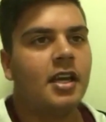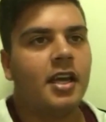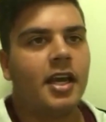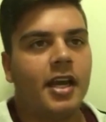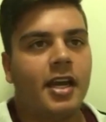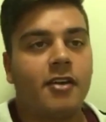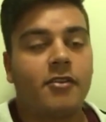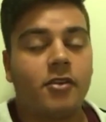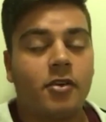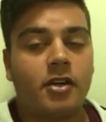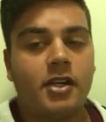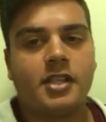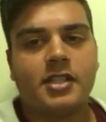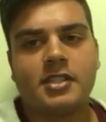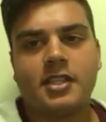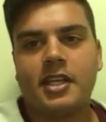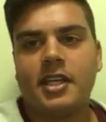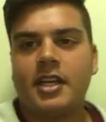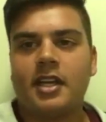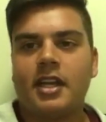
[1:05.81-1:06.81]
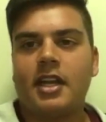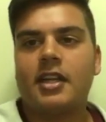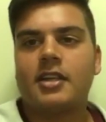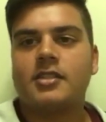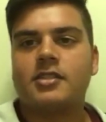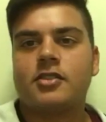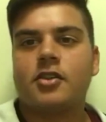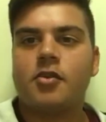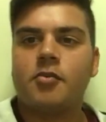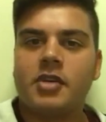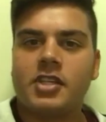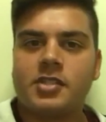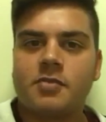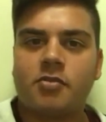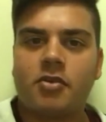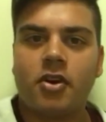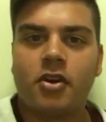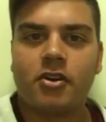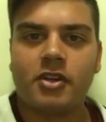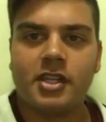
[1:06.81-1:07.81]
And I've already seen like so much
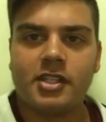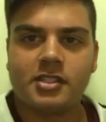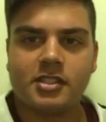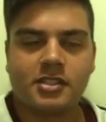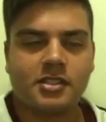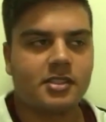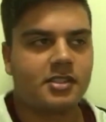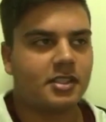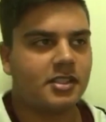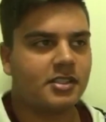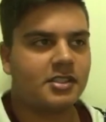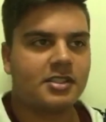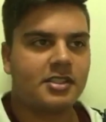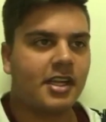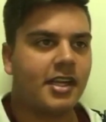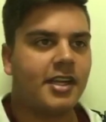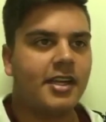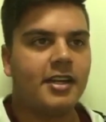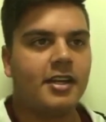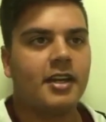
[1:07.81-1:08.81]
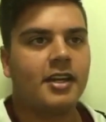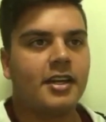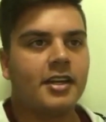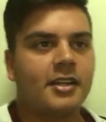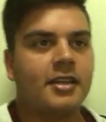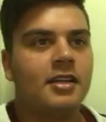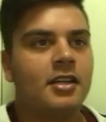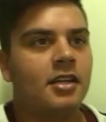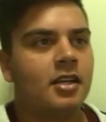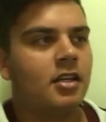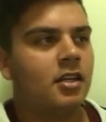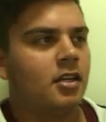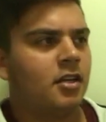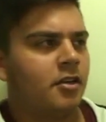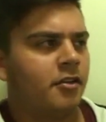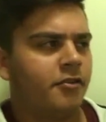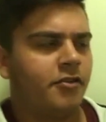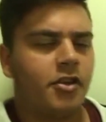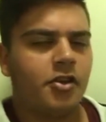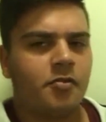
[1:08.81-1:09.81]
progress, it's insane. Like
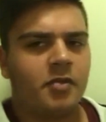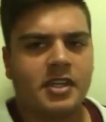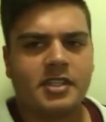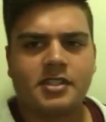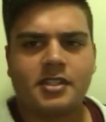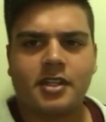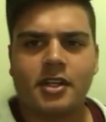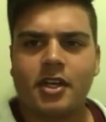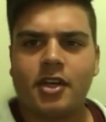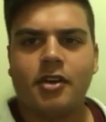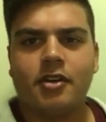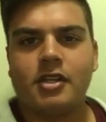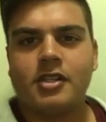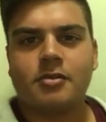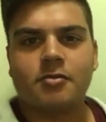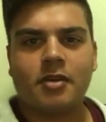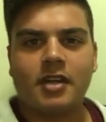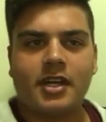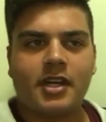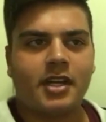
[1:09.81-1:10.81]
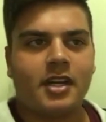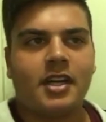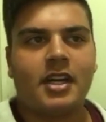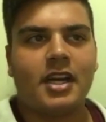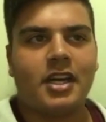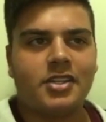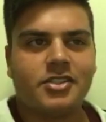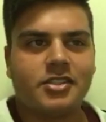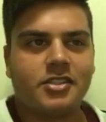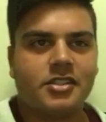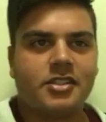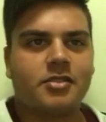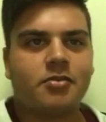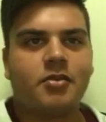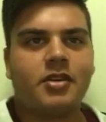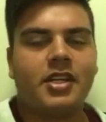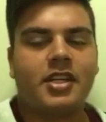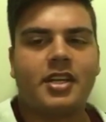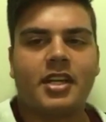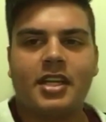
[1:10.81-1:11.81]
a few months ago I was weighing in
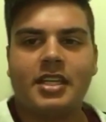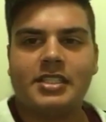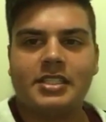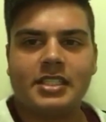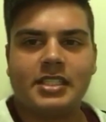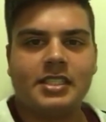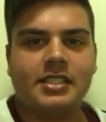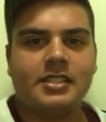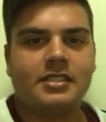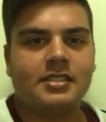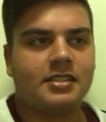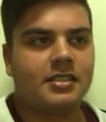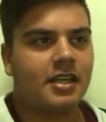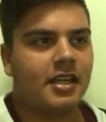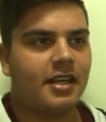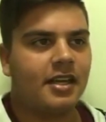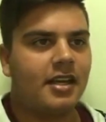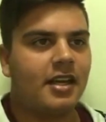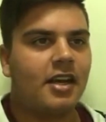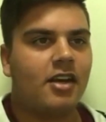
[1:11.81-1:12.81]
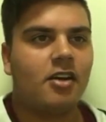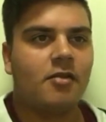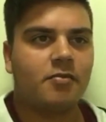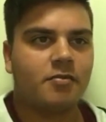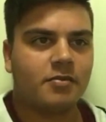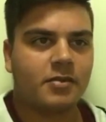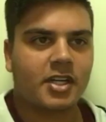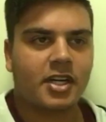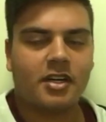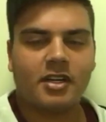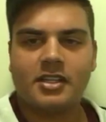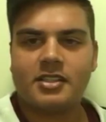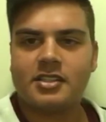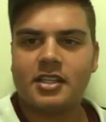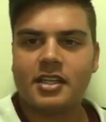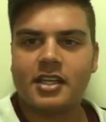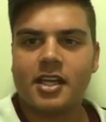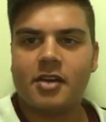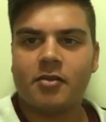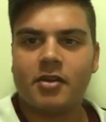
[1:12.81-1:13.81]
120 kgs and now I'm currently
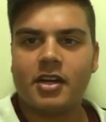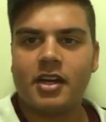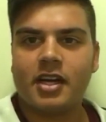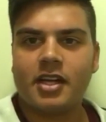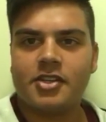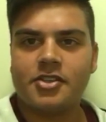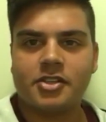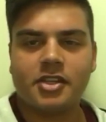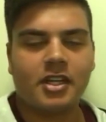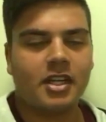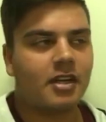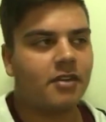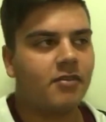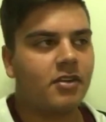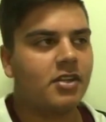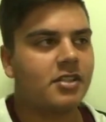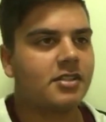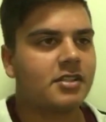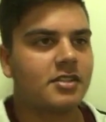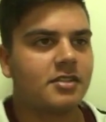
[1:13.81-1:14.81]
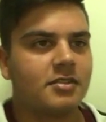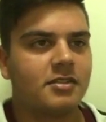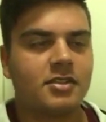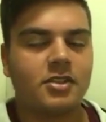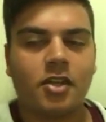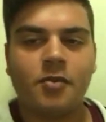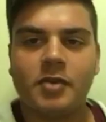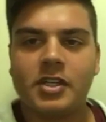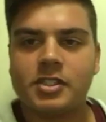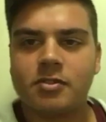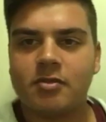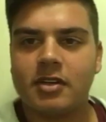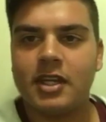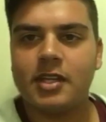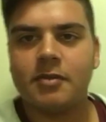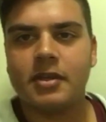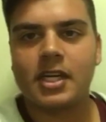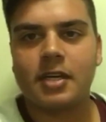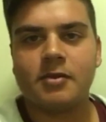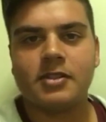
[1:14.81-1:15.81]
sitting at 100. Like, I've lost so much
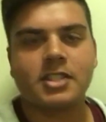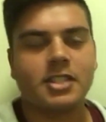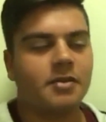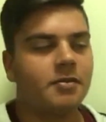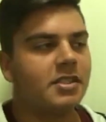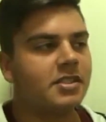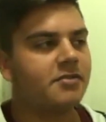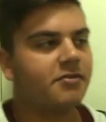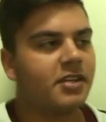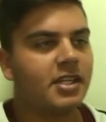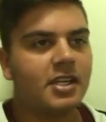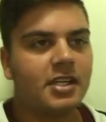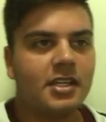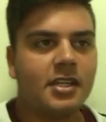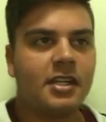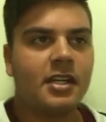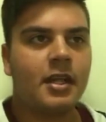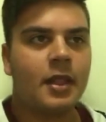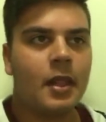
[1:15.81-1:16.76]
weight, becoming so much fitter.